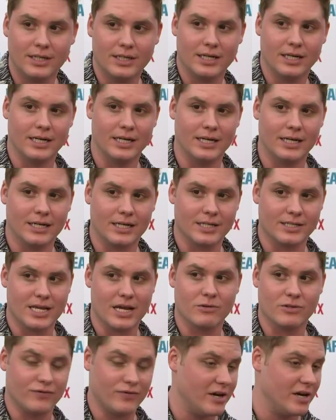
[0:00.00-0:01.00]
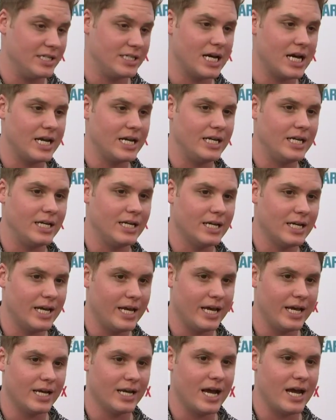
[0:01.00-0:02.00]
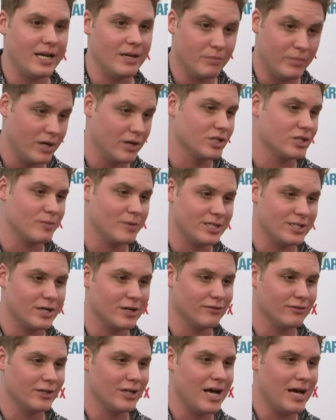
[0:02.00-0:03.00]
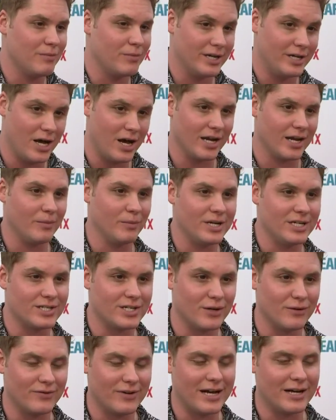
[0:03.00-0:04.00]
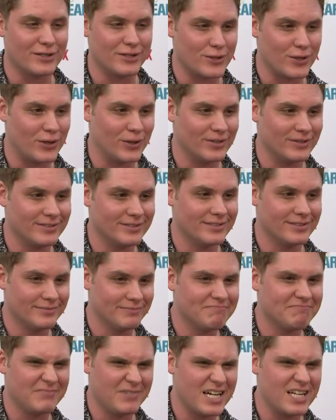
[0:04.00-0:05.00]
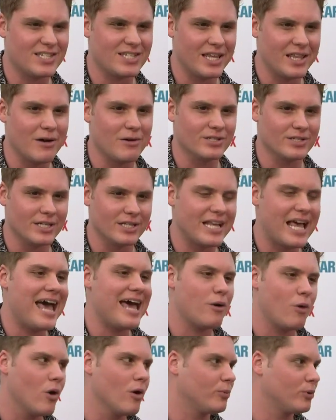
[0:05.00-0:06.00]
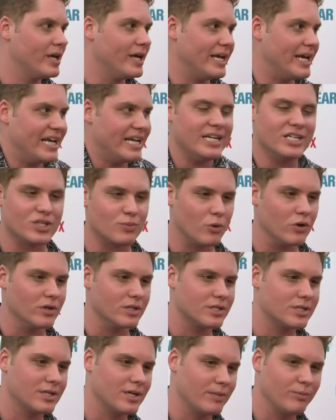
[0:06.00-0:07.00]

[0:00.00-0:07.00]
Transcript: because uh, I was very tiny and I embarrassed myself a lot by knocking myself out. So I'd say that was it. That or playing any sports.